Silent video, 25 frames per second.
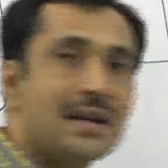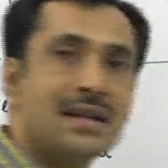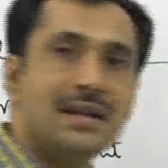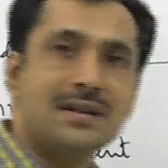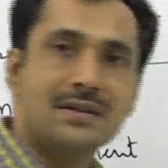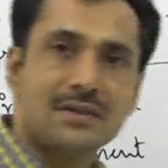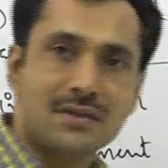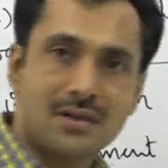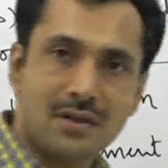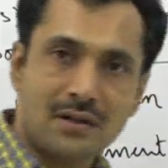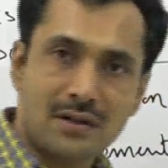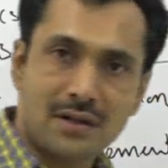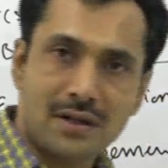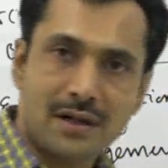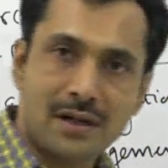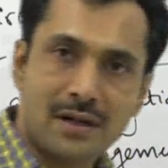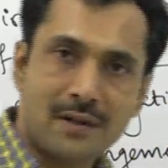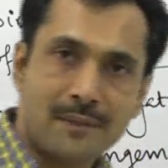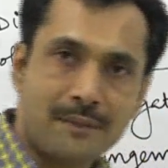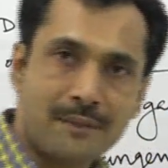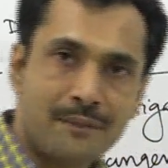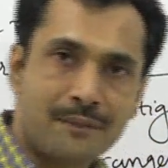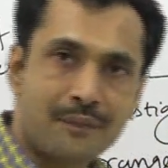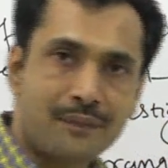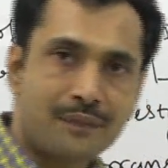inserted,
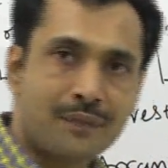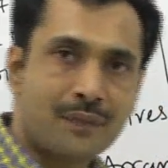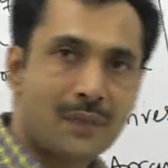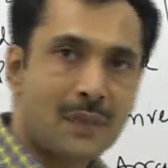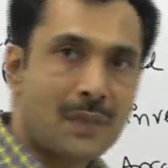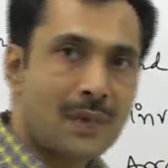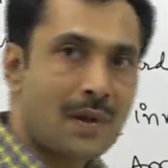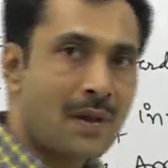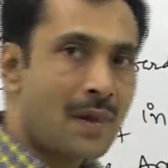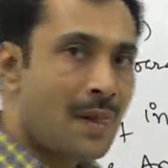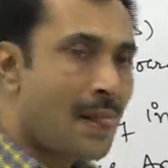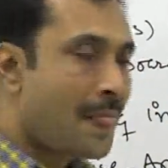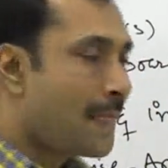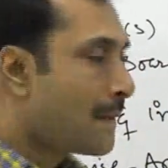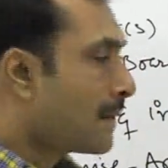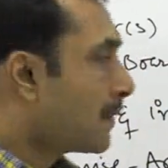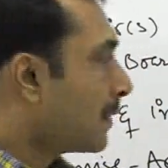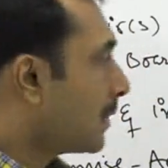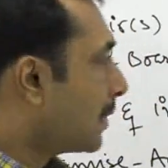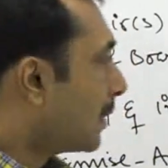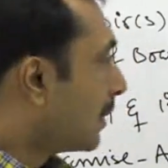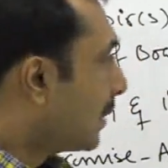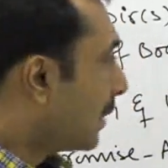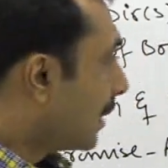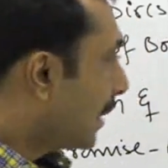
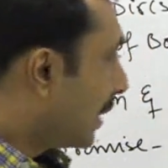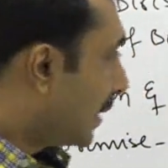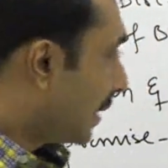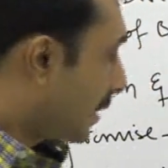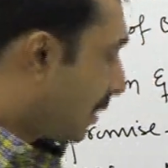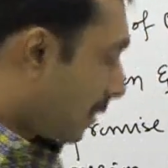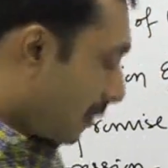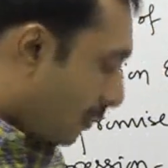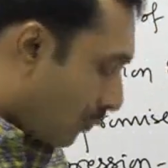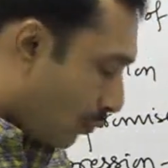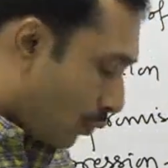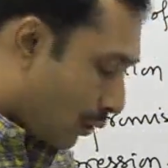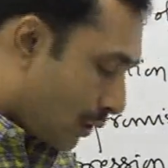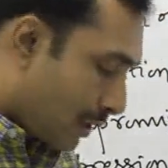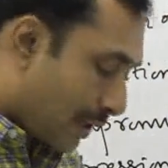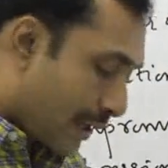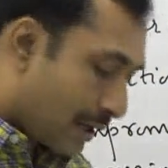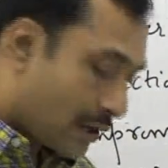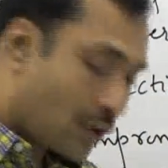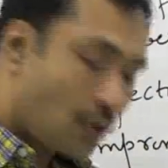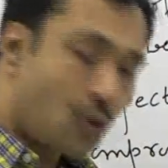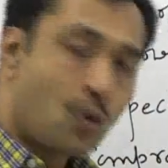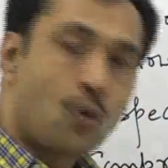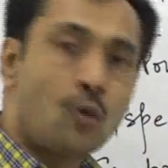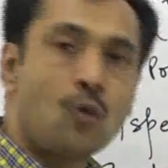and what
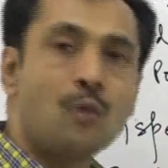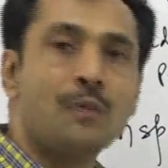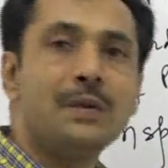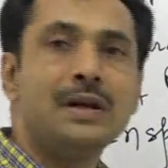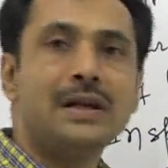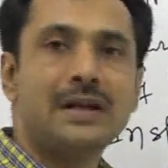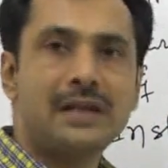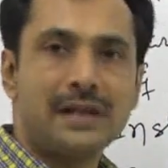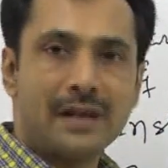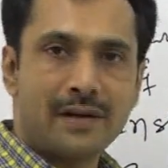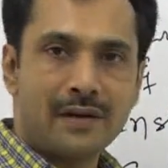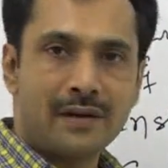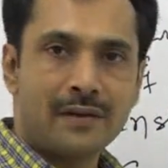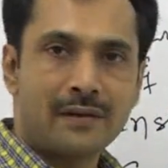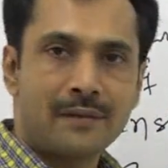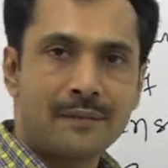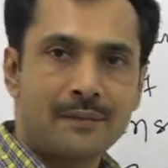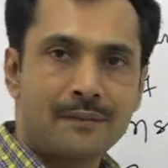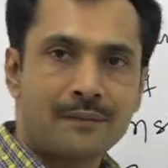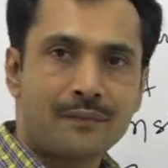are omitted